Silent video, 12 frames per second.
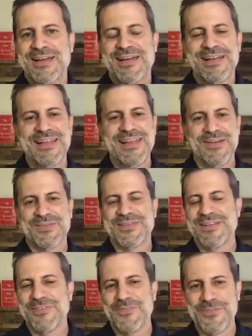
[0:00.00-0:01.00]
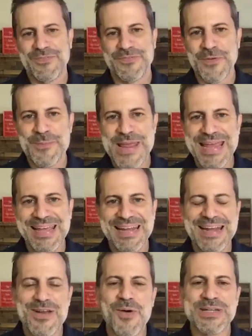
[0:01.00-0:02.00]
you know, for me, and
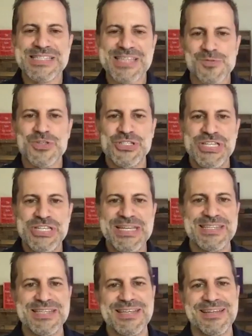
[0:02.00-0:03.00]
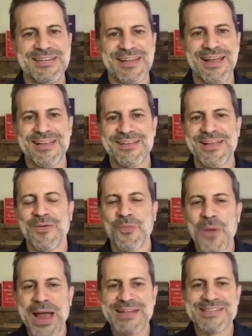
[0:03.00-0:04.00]
I know it sounds cheesy and like, yeah,
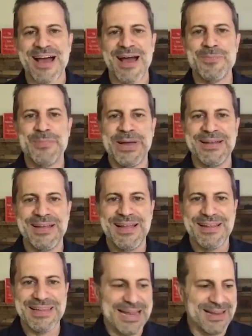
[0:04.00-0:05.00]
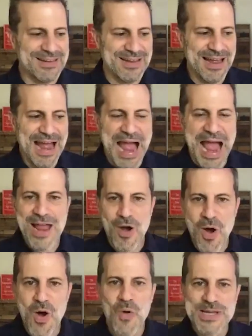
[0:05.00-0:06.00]
right, Todd, but like I
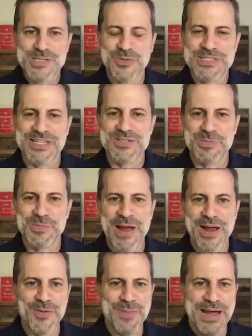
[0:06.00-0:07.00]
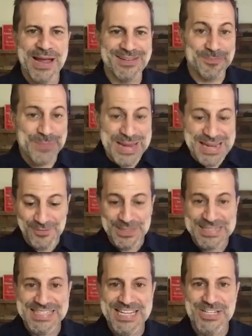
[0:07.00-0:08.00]
always was inspired by being able to
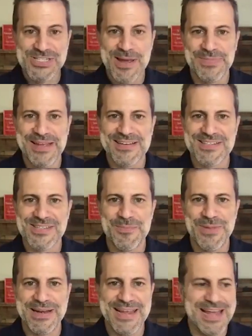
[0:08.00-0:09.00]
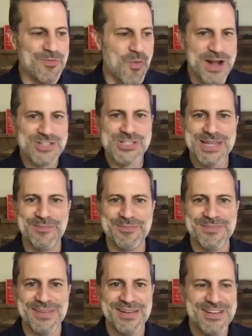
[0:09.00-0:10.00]
teach something to somebody and watch
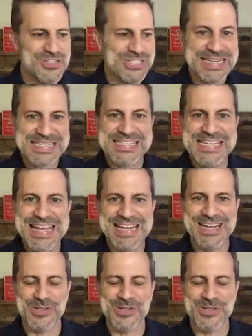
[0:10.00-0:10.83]
them succeed as a